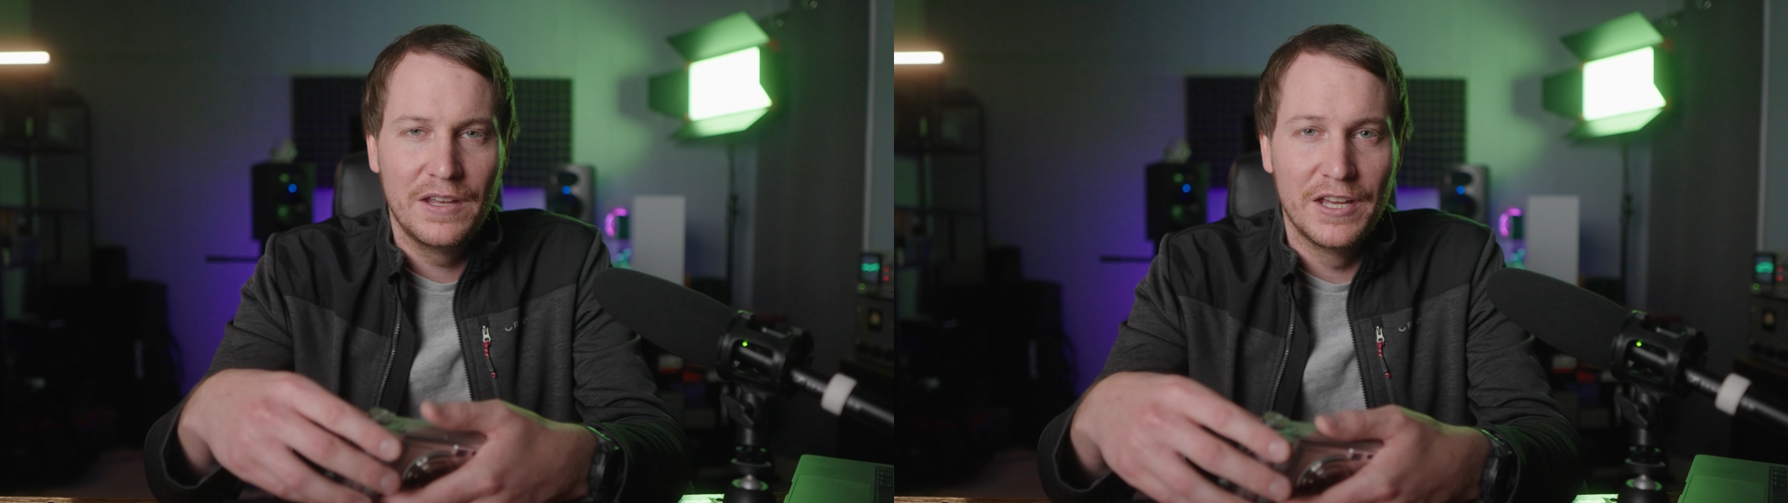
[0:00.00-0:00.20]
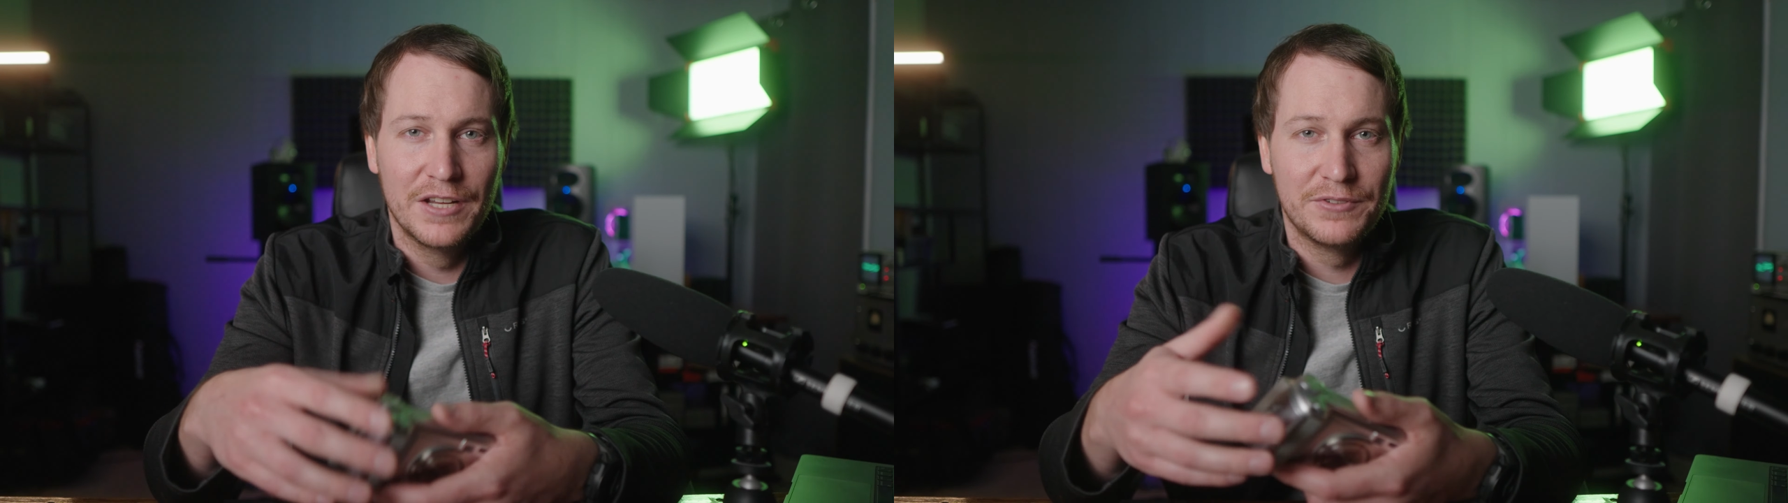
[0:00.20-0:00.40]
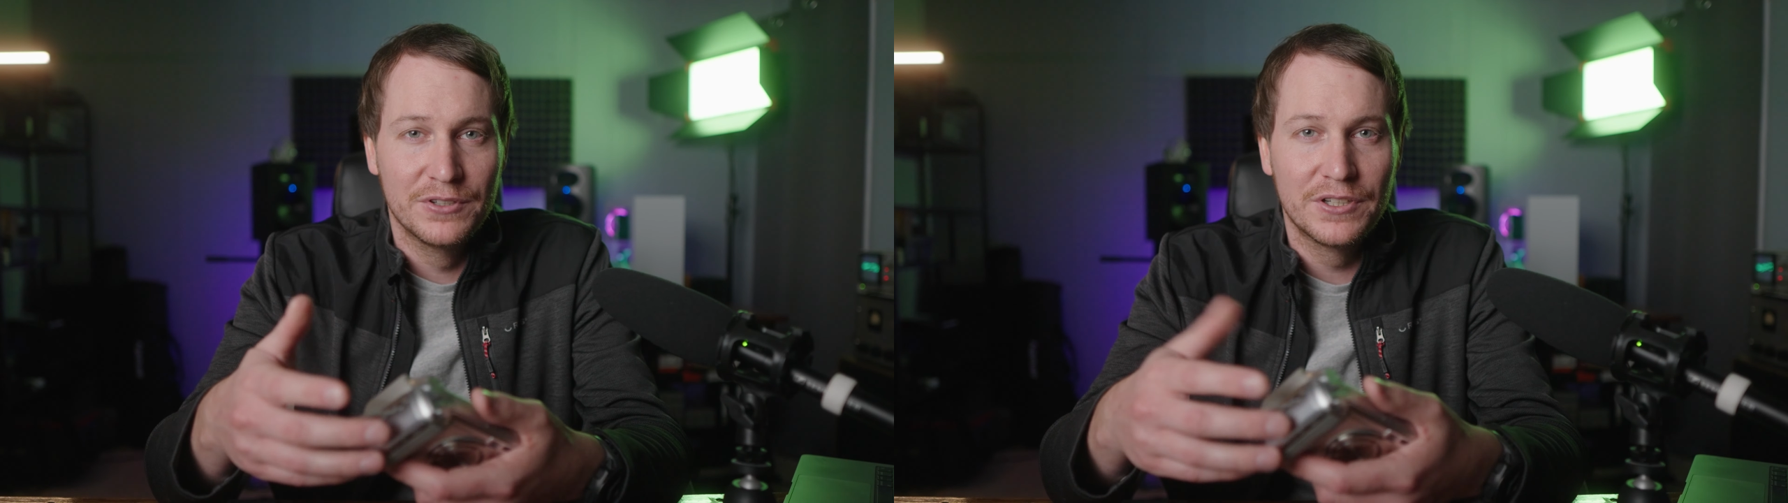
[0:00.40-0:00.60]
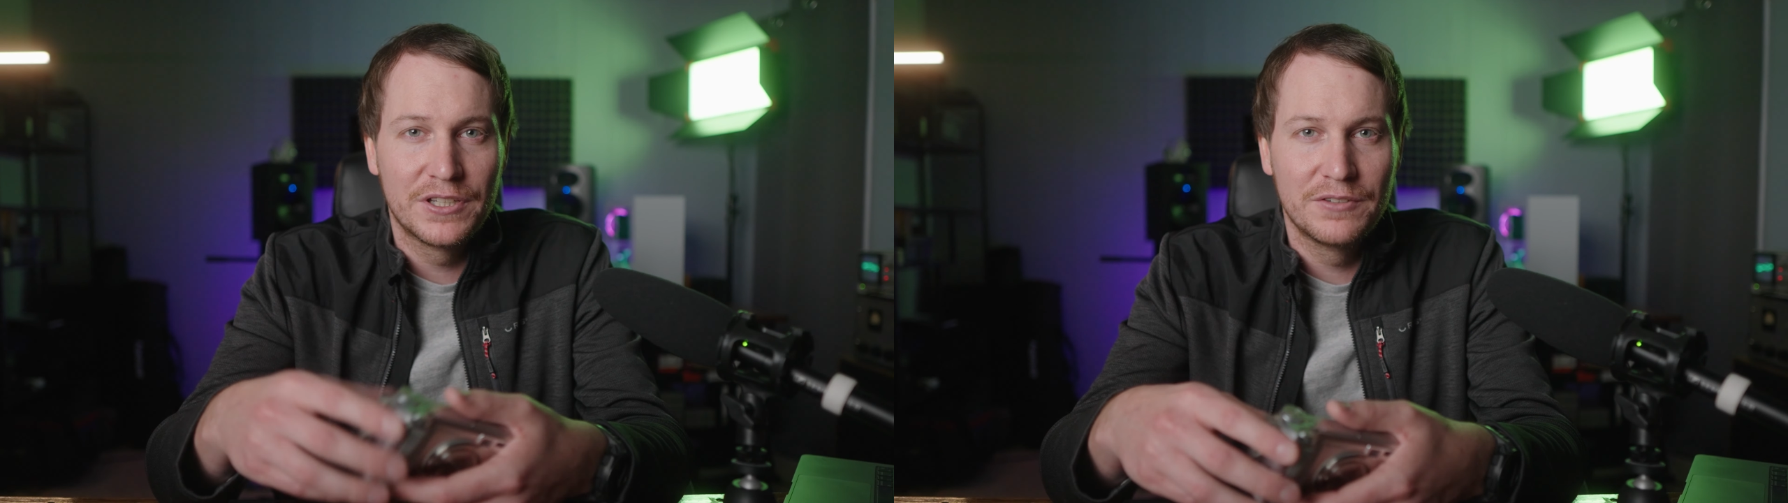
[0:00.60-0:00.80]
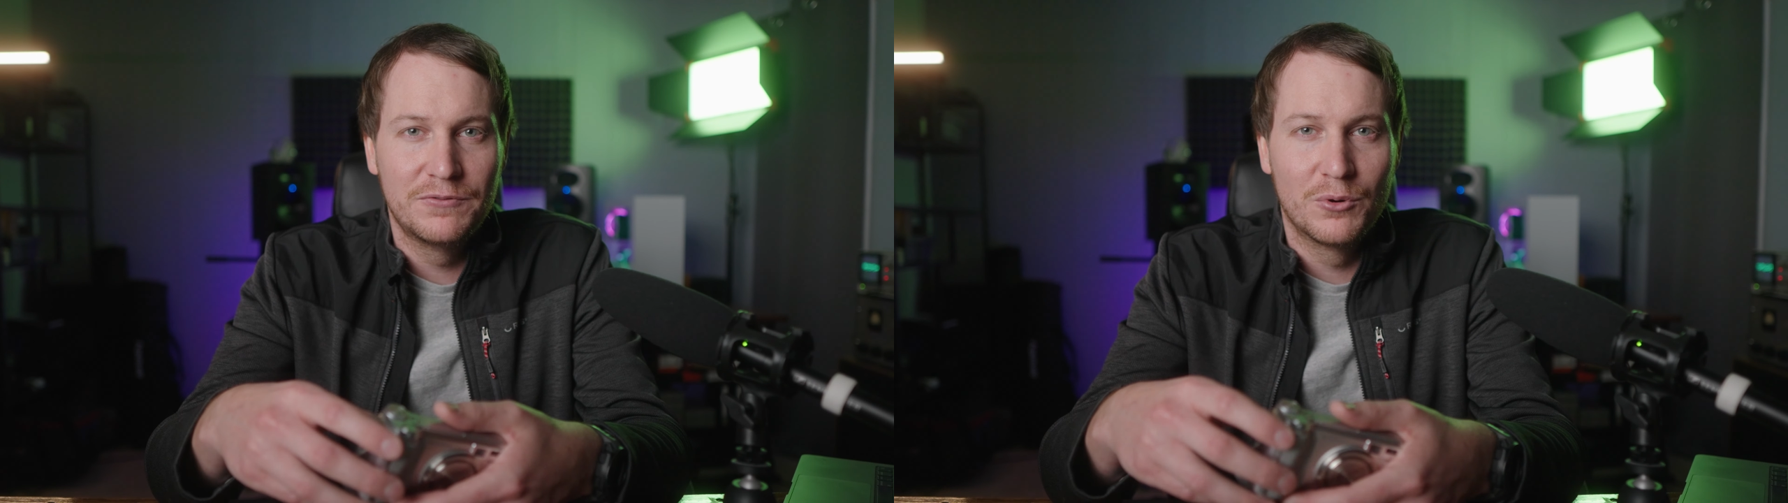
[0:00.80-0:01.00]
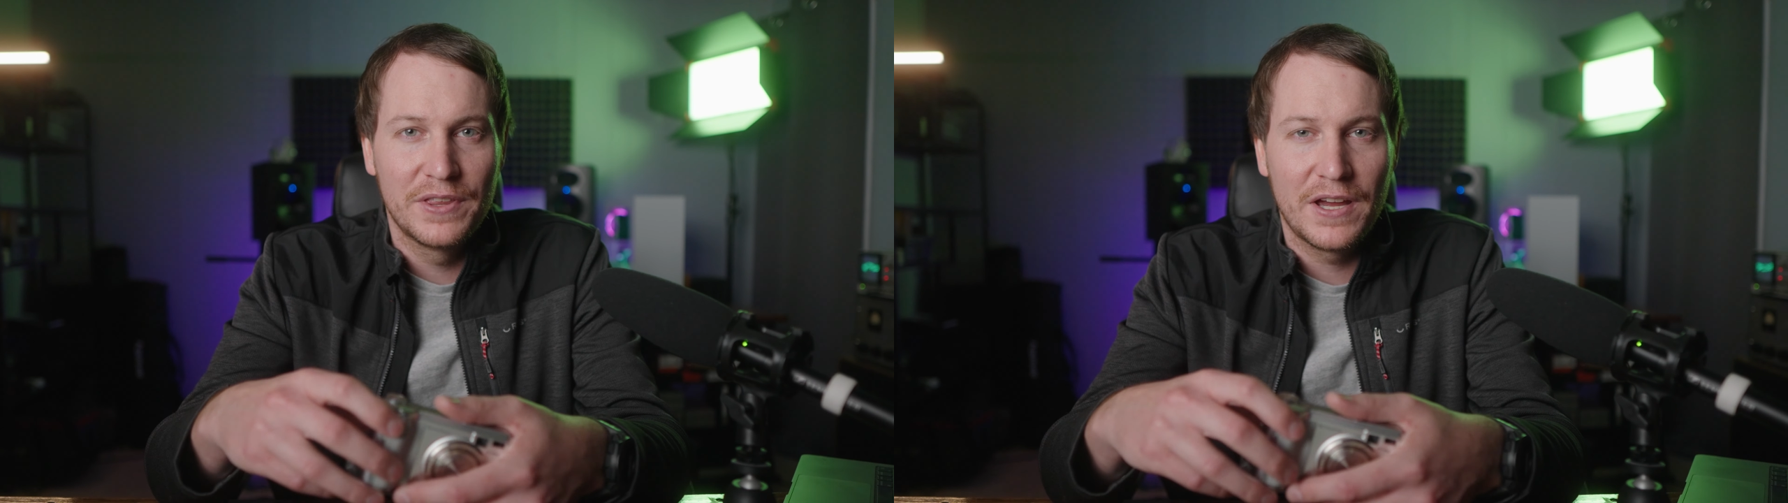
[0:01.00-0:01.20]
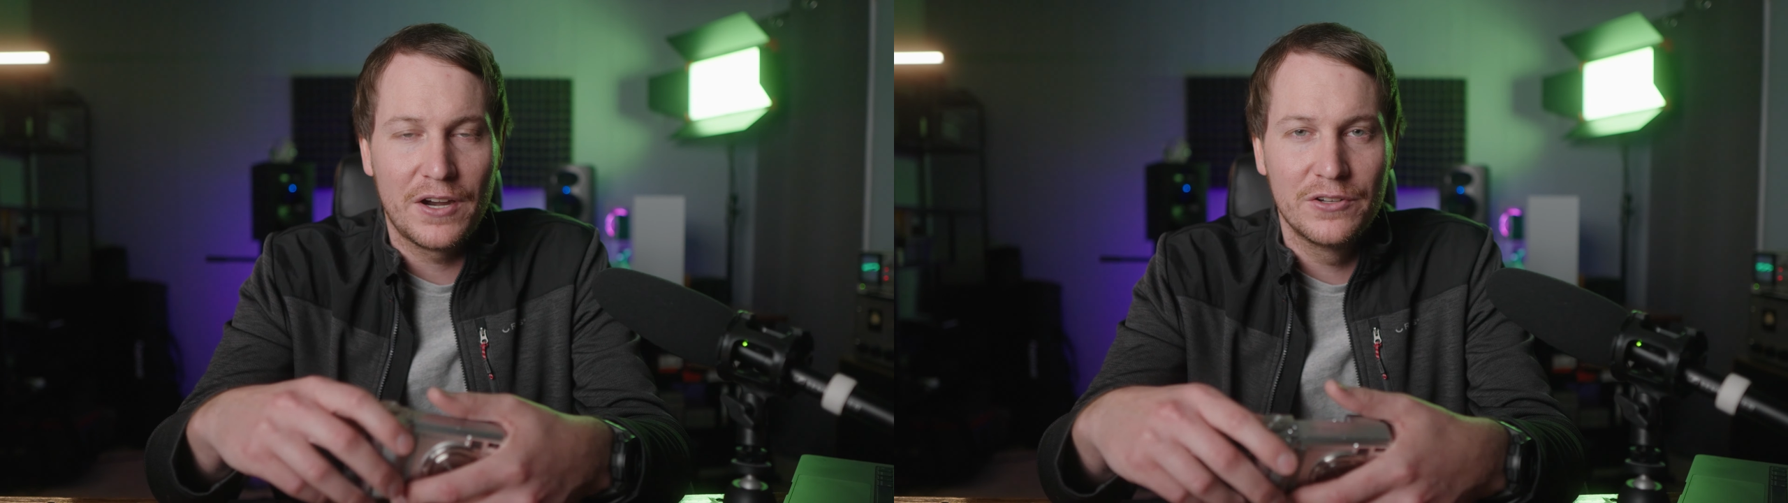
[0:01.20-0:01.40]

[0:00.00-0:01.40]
And if you're looking for that